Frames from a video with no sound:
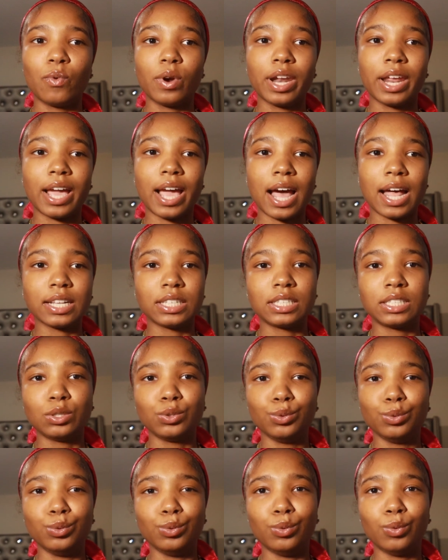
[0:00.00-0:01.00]
when it got
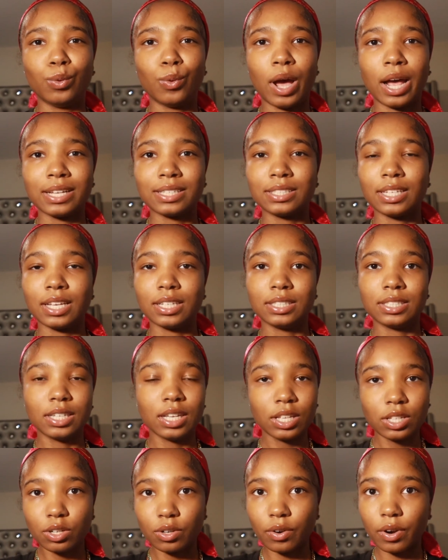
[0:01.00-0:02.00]
to, I say
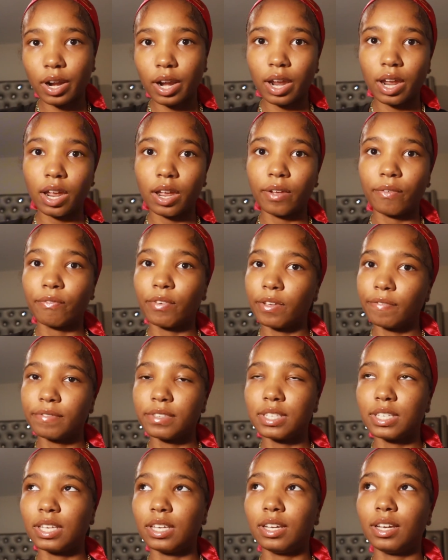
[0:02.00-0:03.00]
10th grade,
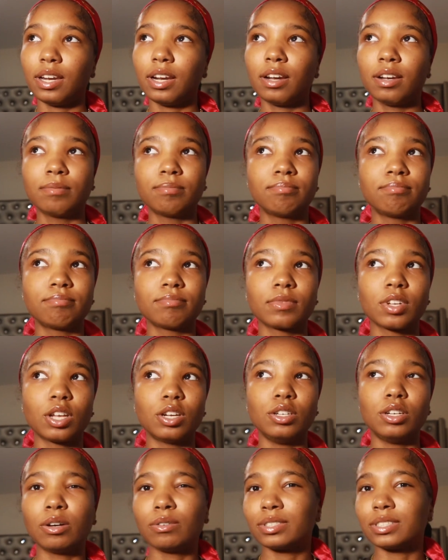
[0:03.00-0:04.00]
15,
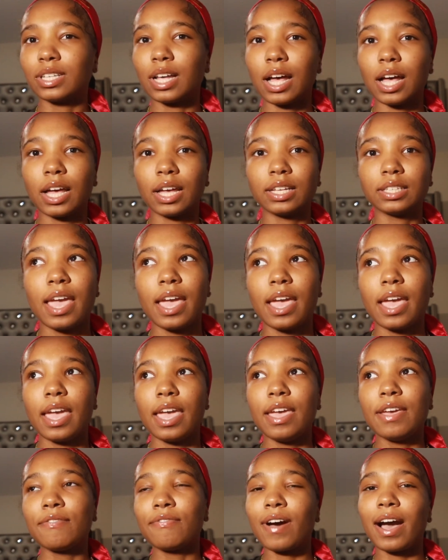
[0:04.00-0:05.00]
no sign.
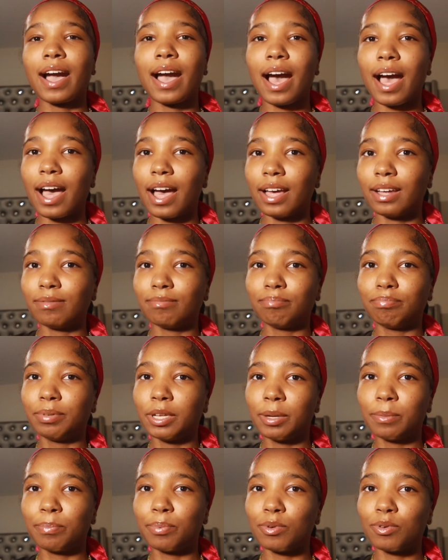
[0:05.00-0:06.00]
If I got
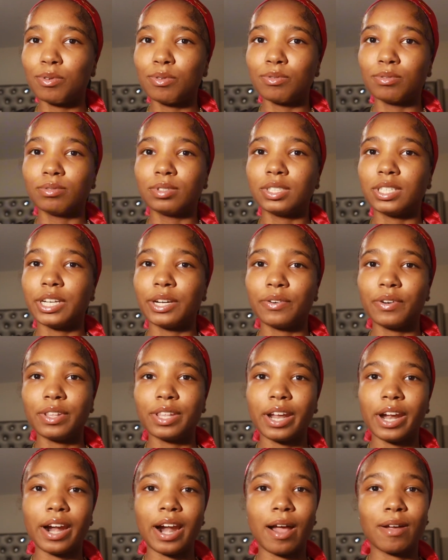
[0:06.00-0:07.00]
pimples here and
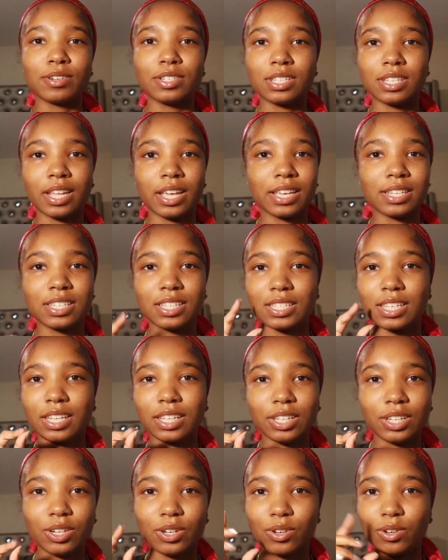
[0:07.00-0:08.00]
there, I would just think it's just a
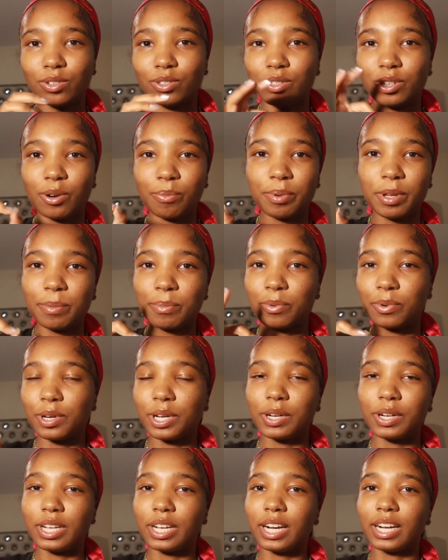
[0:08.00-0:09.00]
little, you know, pimple
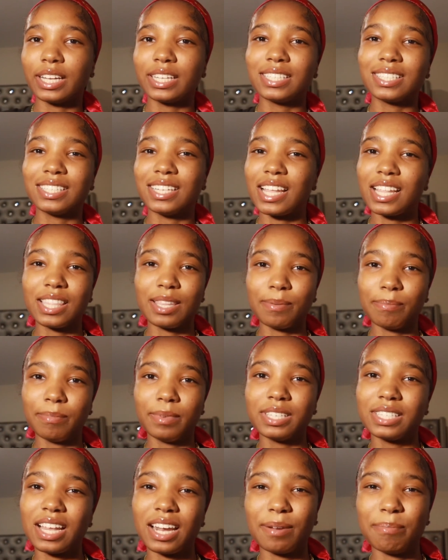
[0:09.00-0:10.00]
here and there. It's nothing,
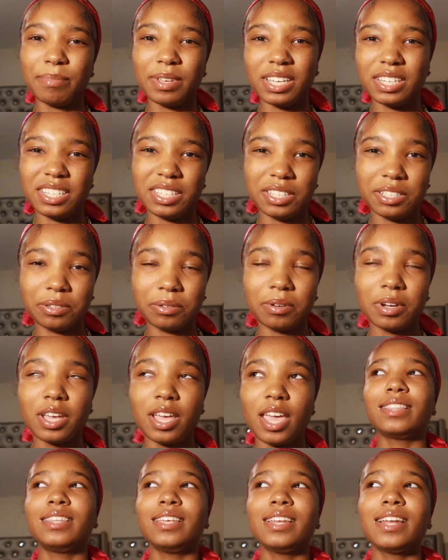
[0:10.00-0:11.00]
it's not a big deal.
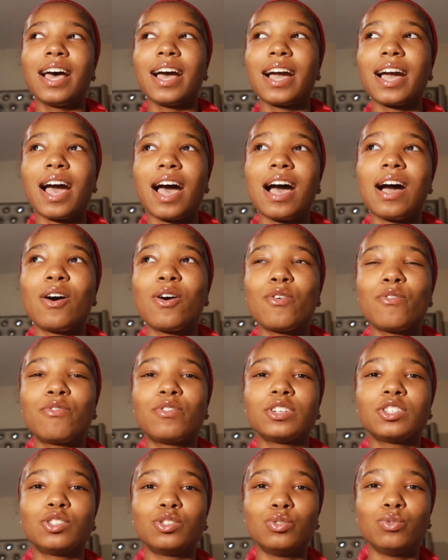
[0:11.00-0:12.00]
Then I got
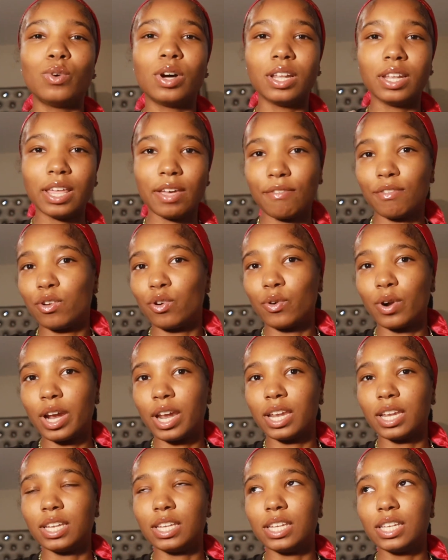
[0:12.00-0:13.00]
over to 11th
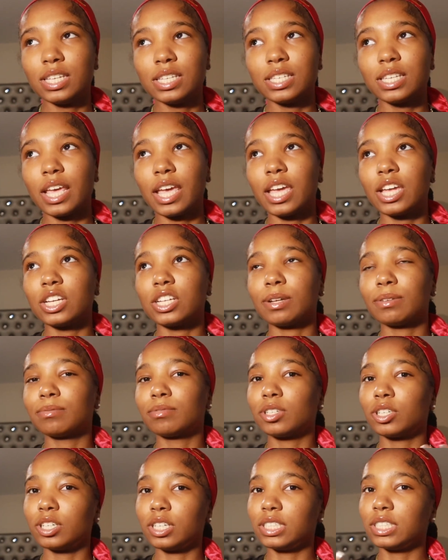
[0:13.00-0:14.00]
grade. This age, I'm
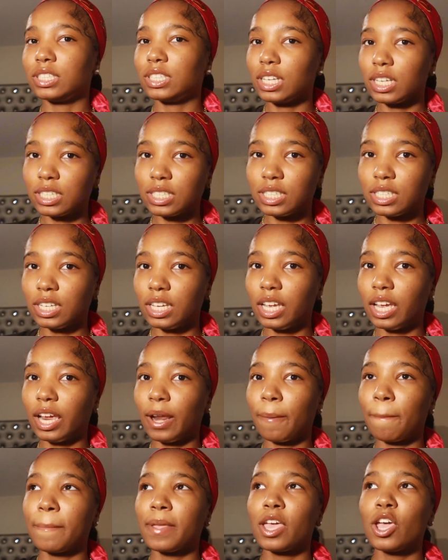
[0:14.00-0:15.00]
turning
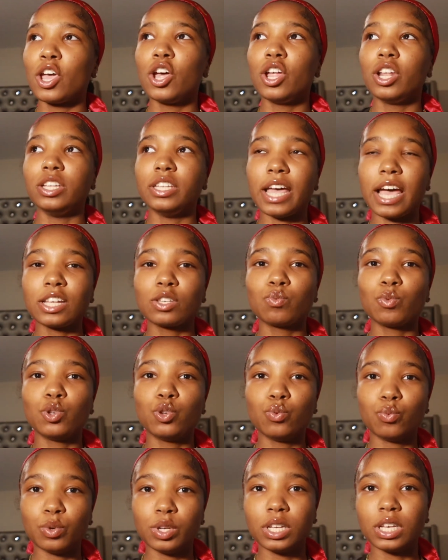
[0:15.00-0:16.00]
16. That's when
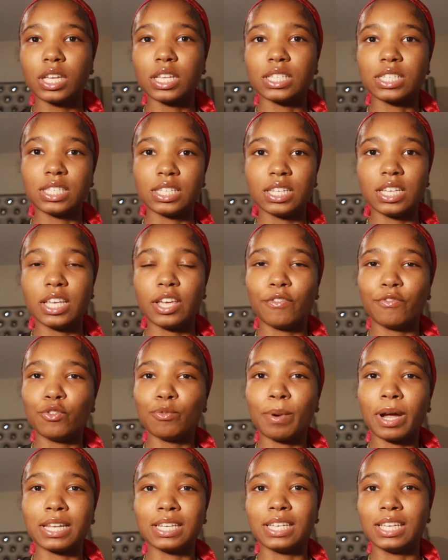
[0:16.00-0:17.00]
you really can see if you're
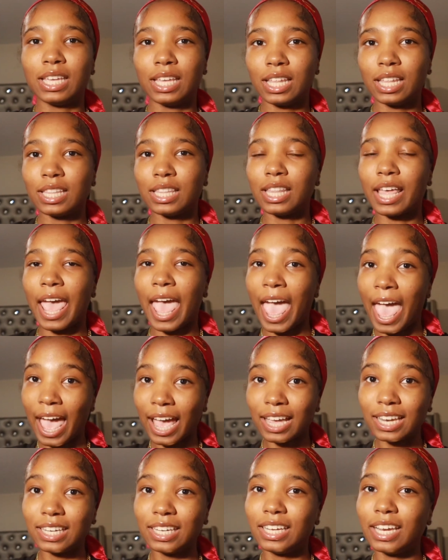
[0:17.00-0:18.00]
about to get the
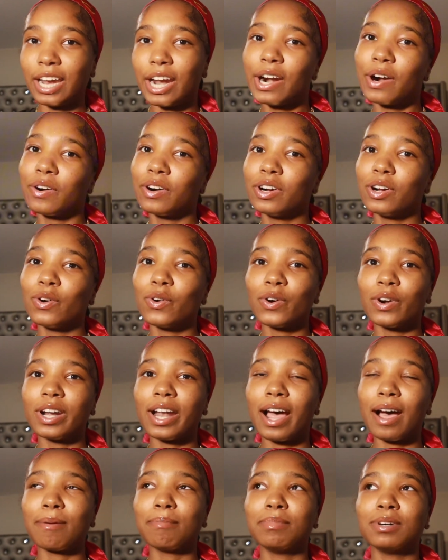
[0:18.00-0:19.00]
acne era or
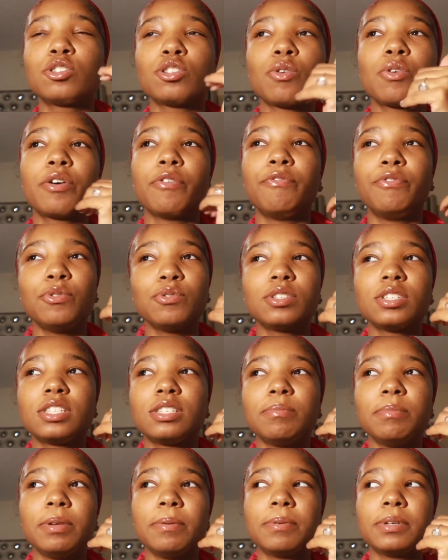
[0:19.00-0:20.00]
not. It was so confusing
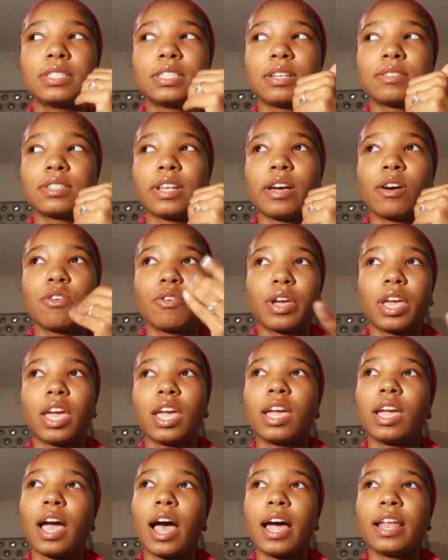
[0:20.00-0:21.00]
to me because I was like,
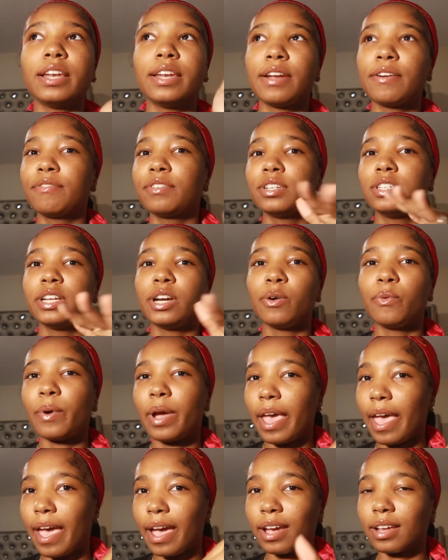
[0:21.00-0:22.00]
okay, I never dealt
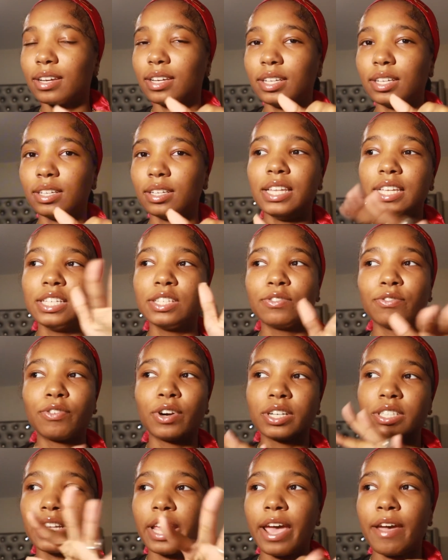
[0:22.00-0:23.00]
with acne in these
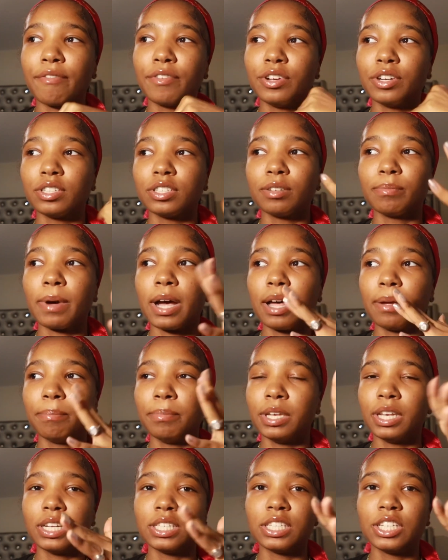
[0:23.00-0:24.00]
first half years of my
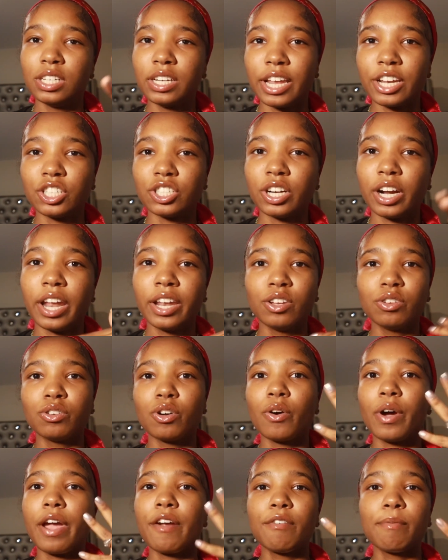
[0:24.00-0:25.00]
being a teenager. And you
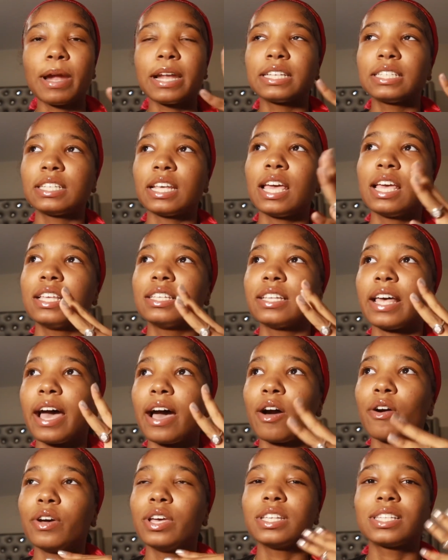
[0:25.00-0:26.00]
know, everybody says
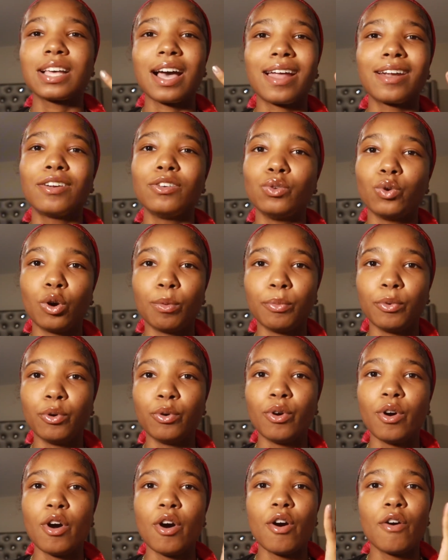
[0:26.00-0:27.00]
how it's kind of
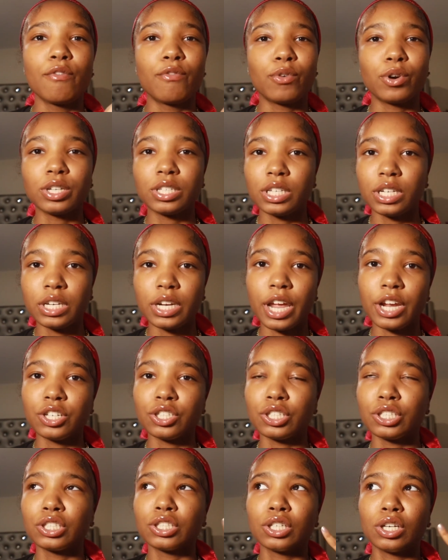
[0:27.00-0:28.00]
normal for
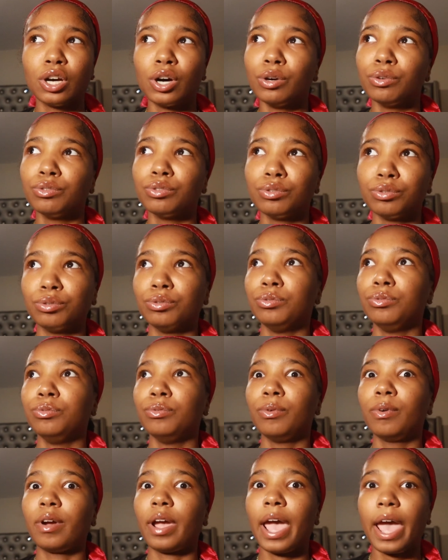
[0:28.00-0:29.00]
teenagers to go through
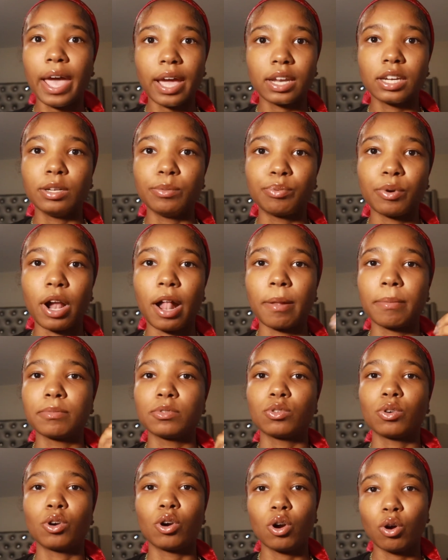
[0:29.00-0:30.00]
acne
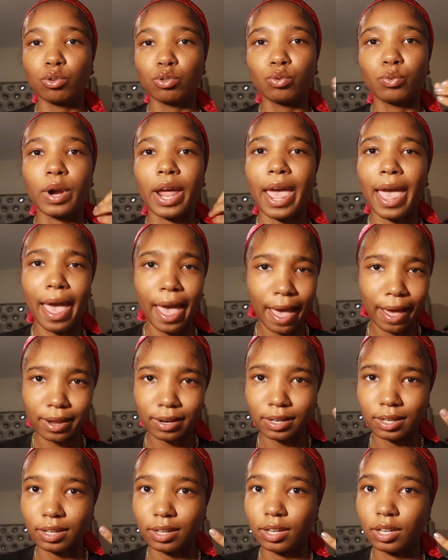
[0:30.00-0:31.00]
problems or go through an
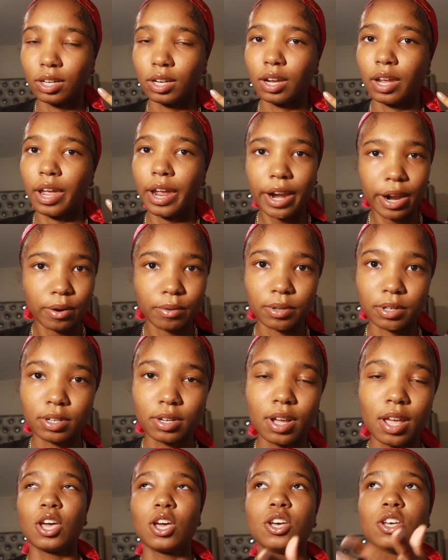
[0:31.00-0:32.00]
acne era.
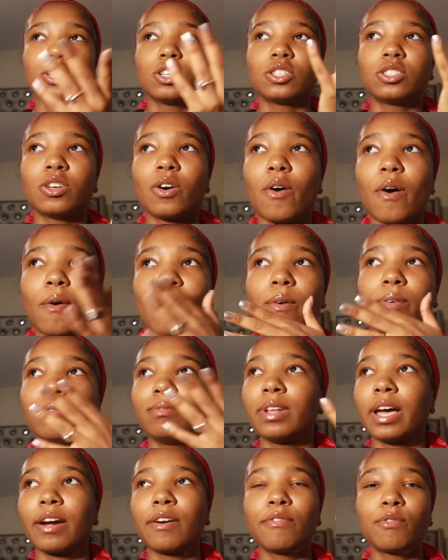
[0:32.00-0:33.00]
So
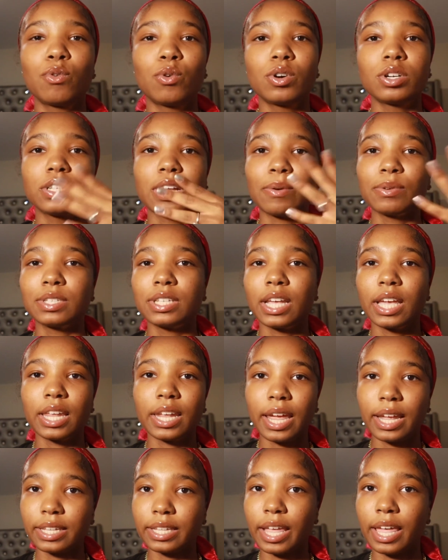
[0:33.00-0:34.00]
like, of course I was thinking
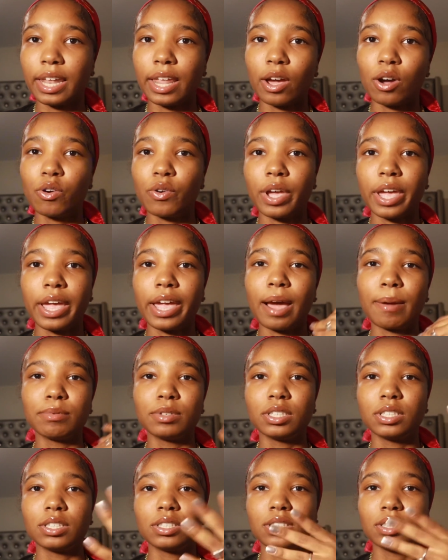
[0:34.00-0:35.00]
like that, like, okay, I'm
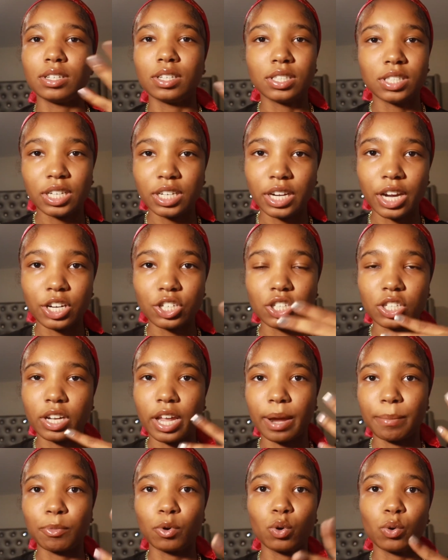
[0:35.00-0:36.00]
just a teenager,
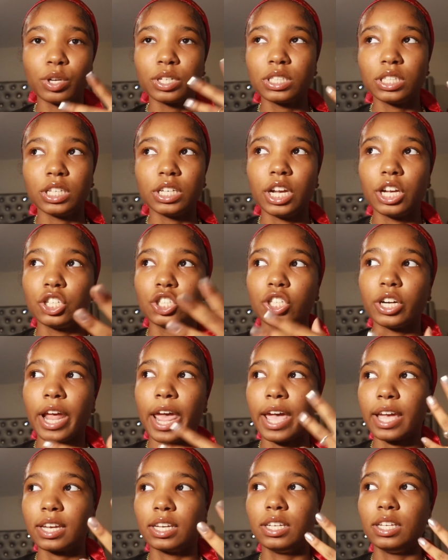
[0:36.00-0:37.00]
like I'm a growing teenager,
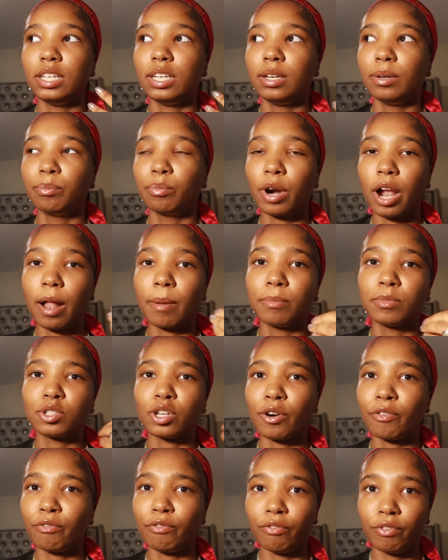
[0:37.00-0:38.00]
acne problems
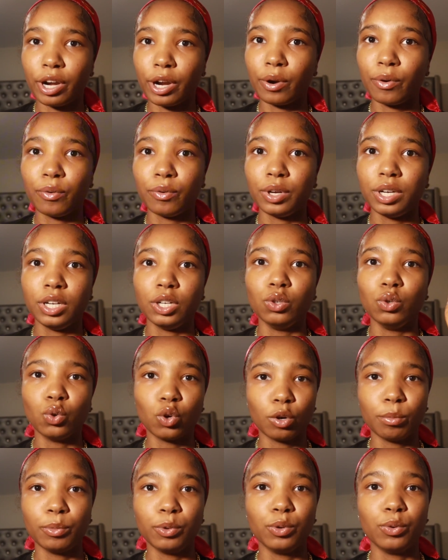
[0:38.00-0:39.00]
are very
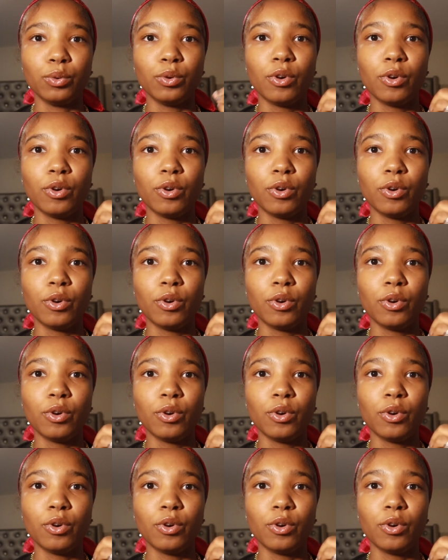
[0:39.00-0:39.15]
normal